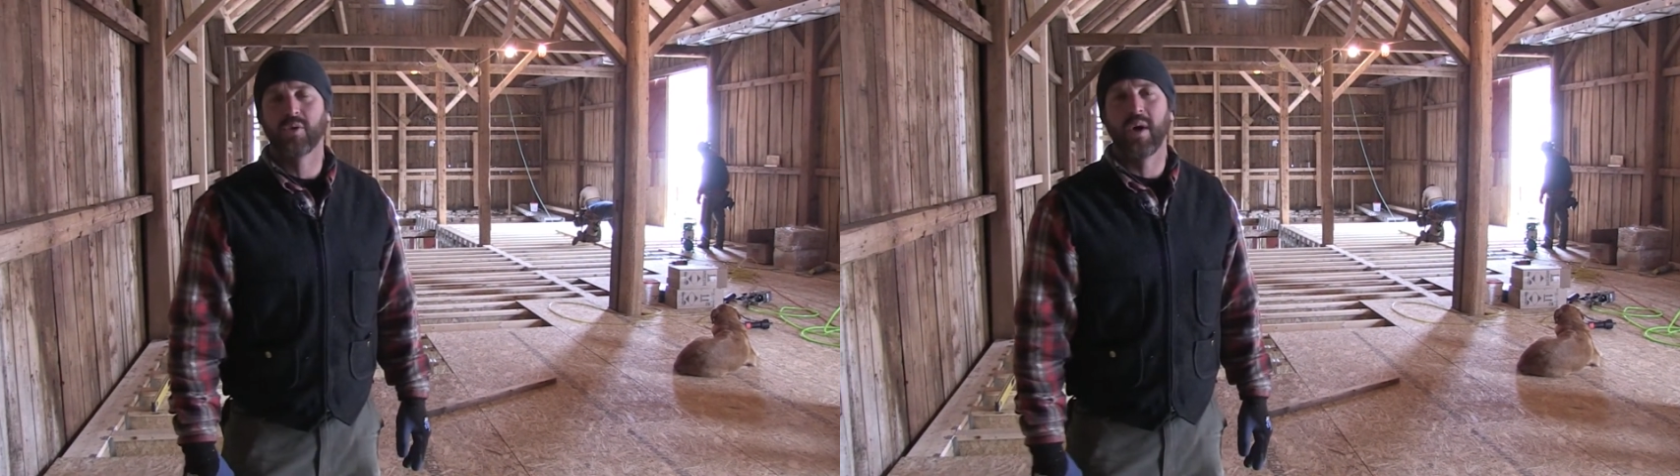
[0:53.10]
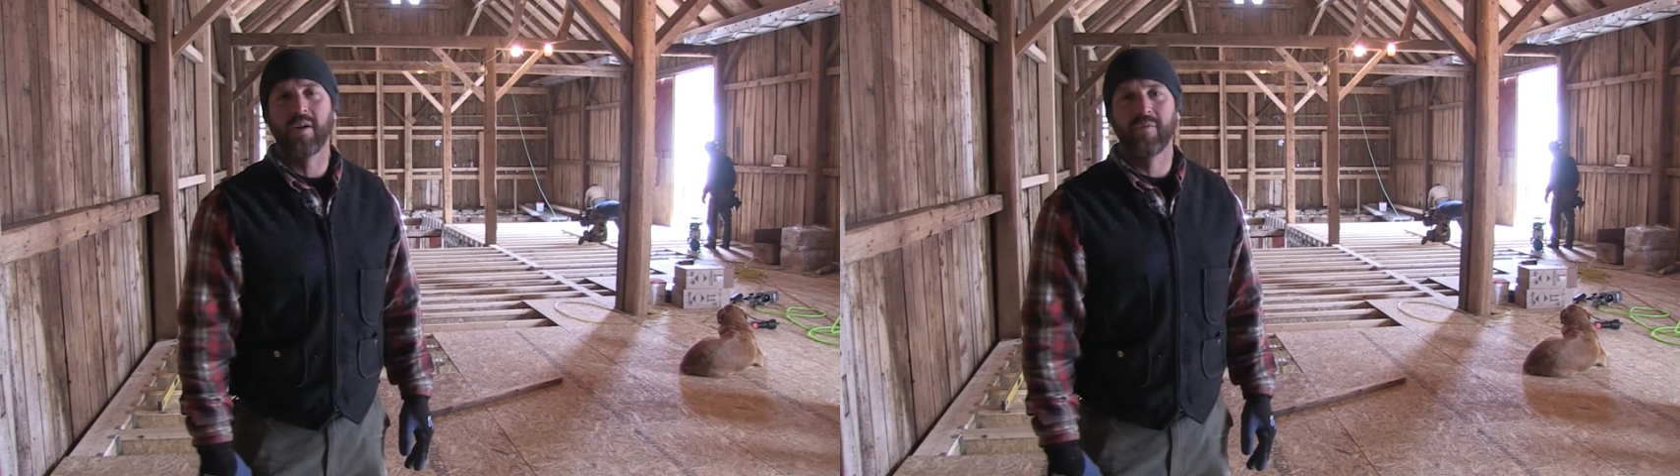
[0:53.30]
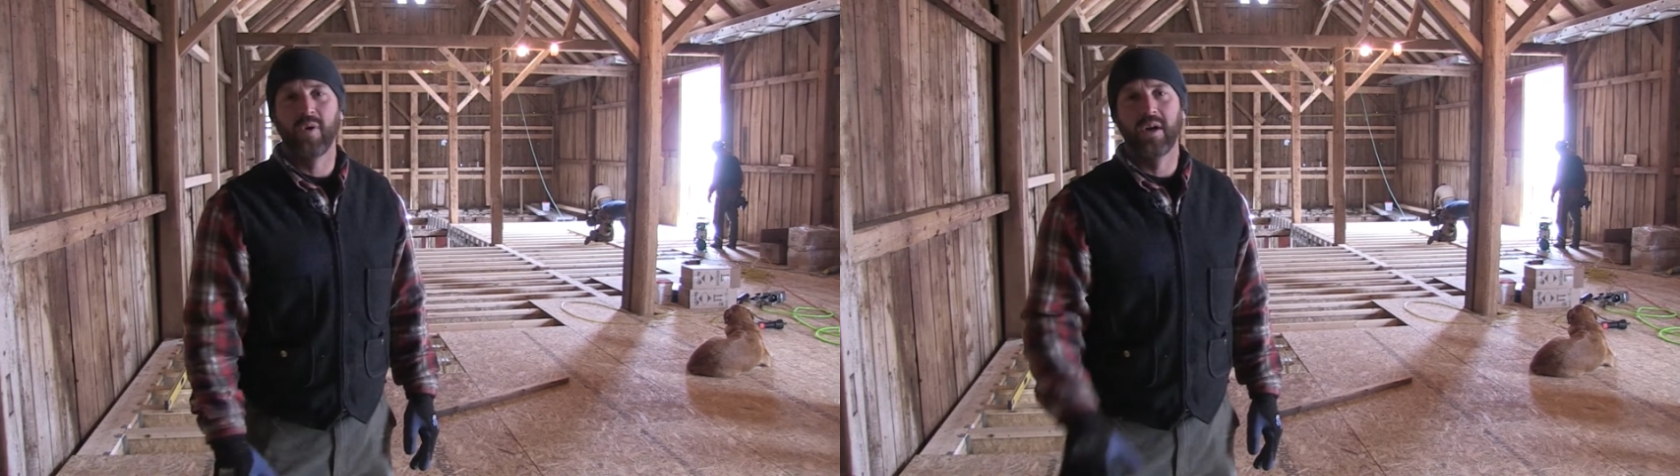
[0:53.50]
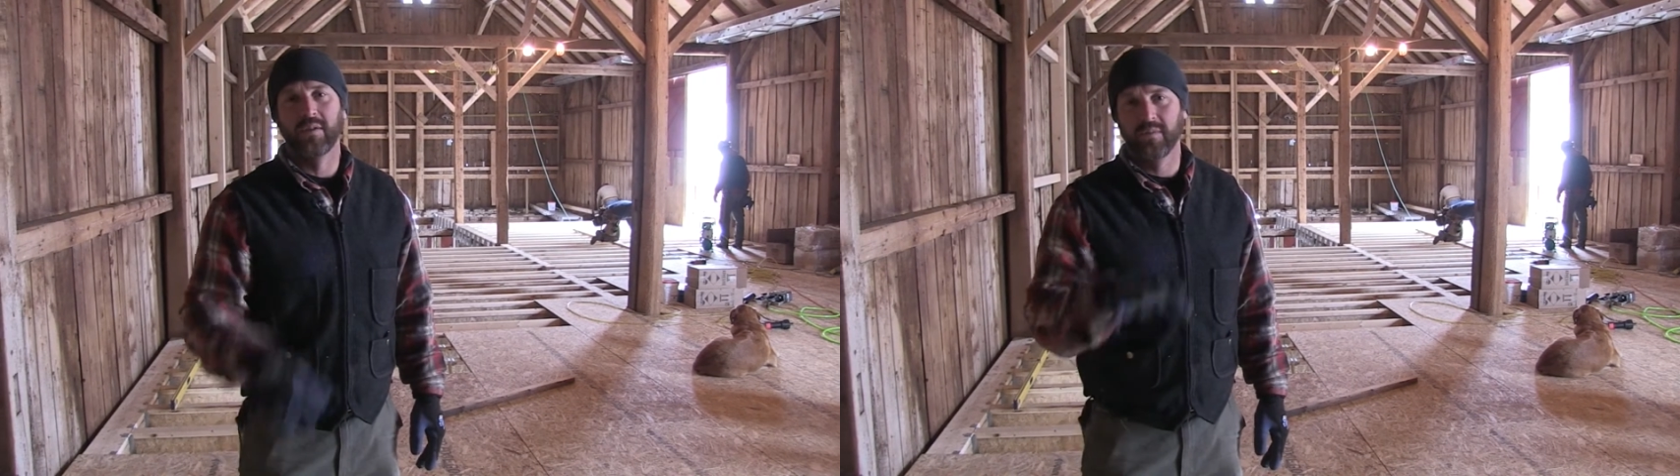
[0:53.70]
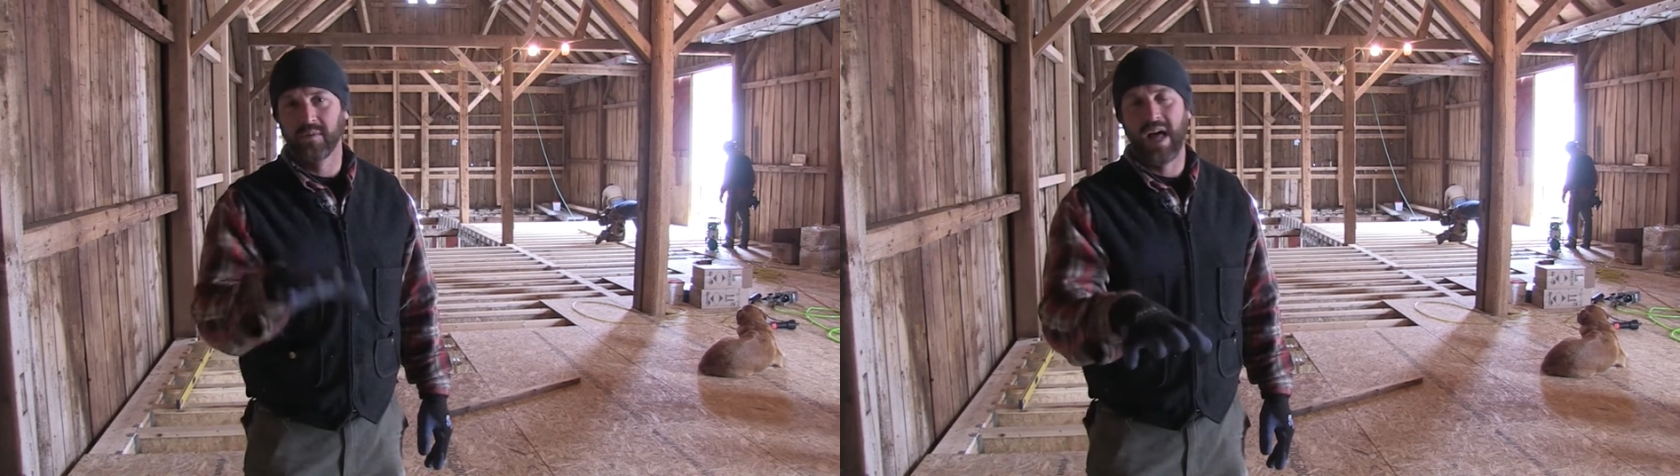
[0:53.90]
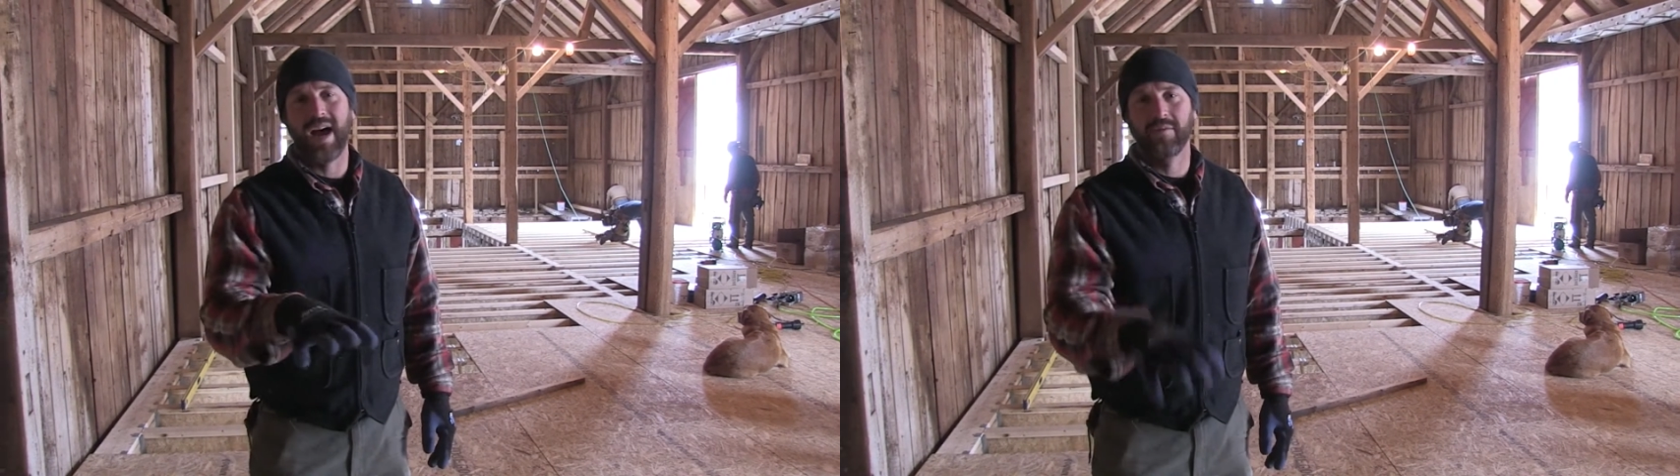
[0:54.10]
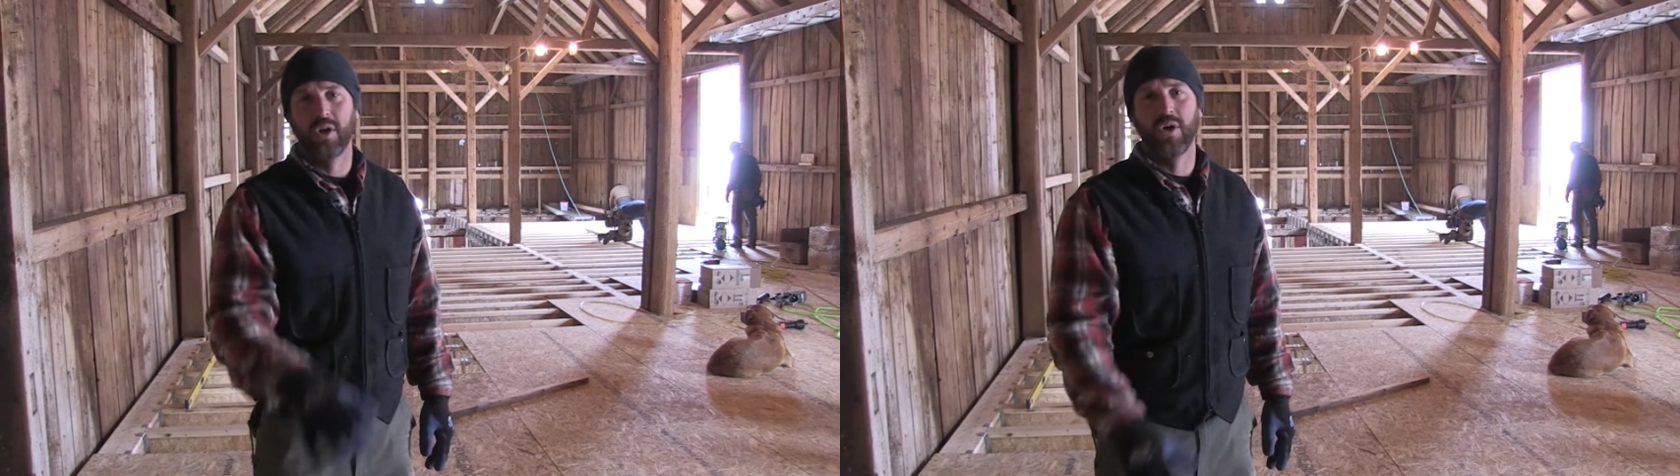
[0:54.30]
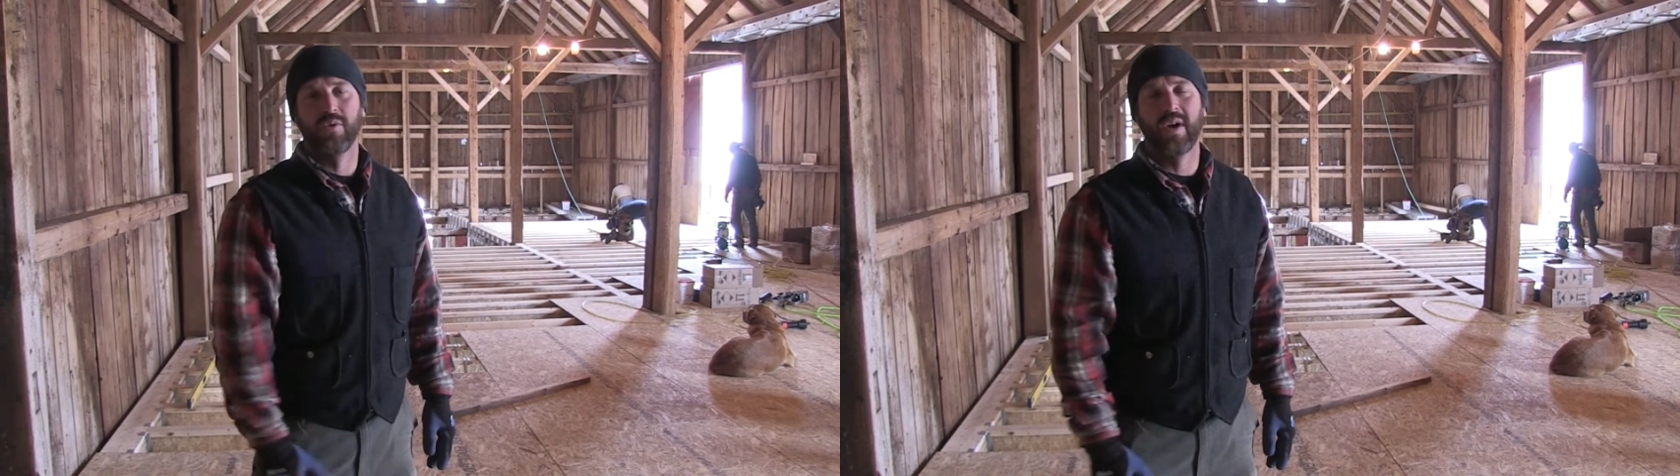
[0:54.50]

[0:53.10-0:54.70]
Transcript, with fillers: square foot live load